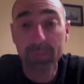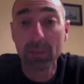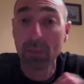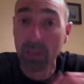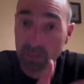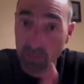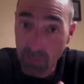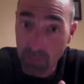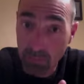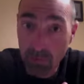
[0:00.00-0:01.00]
It's the
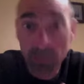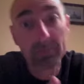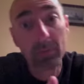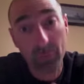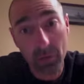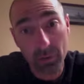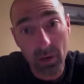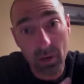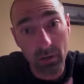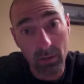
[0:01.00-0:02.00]
people, the first
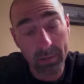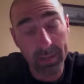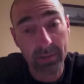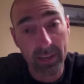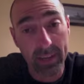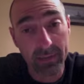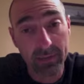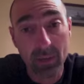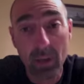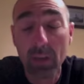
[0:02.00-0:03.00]
article. Makes
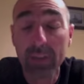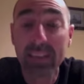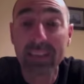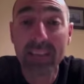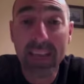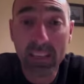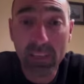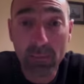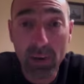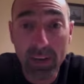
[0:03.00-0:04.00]
sense. The
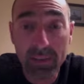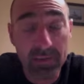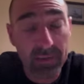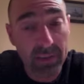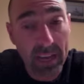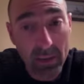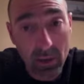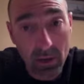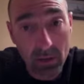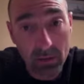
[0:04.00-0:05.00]
executive branch is the second
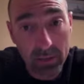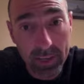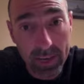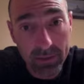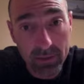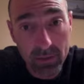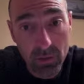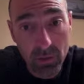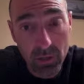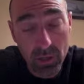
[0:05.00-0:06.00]
article in the
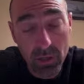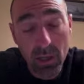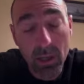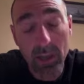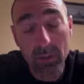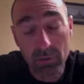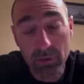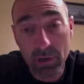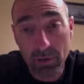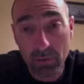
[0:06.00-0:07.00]
Constitution, and the
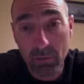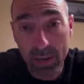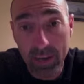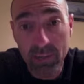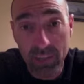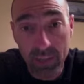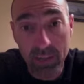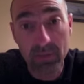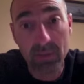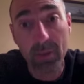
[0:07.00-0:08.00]
judicial branch
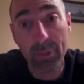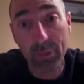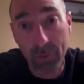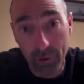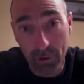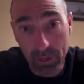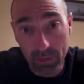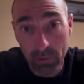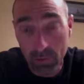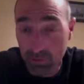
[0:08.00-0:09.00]
is the third,
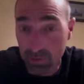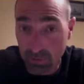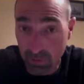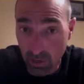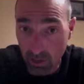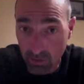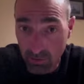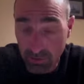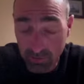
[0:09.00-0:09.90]
even though there's seven articles.